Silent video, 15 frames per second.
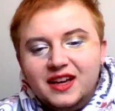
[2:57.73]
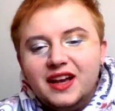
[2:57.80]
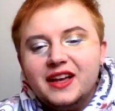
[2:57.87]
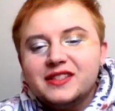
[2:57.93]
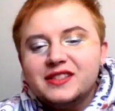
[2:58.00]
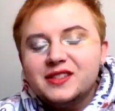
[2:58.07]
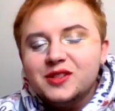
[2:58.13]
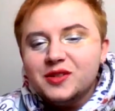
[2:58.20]

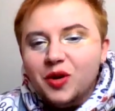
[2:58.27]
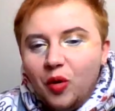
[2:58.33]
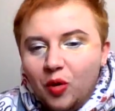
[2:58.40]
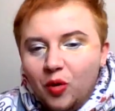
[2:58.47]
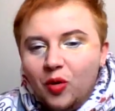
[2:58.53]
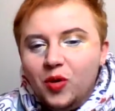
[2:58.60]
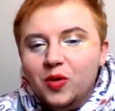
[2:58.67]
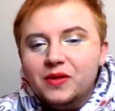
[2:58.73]
It's
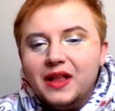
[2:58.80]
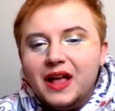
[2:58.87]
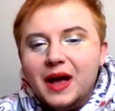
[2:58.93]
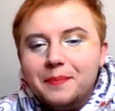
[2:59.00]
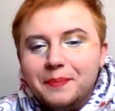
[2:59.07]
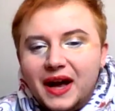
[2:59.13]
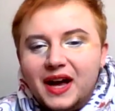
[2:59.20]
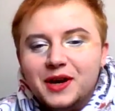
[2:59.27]
all
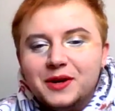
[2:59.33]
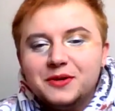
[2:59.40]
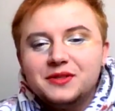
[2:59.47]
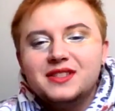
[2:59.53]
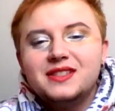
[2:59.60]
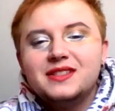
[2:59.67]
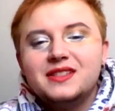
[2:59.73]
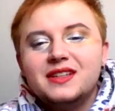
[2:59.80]
about
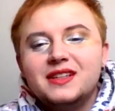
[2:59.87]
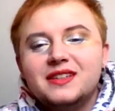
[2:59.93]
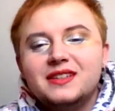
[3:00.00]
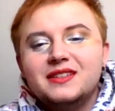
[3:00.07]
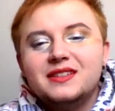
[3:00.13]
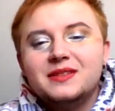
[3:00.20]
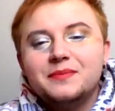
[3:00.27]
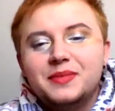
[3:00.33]

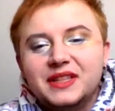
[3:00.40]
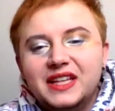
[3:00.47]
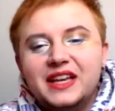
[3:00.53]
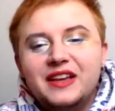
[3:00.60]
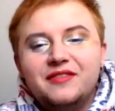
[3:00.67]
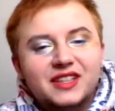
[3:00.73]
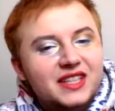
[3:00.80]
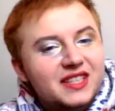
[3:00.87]

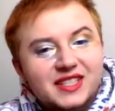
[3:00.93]
believing the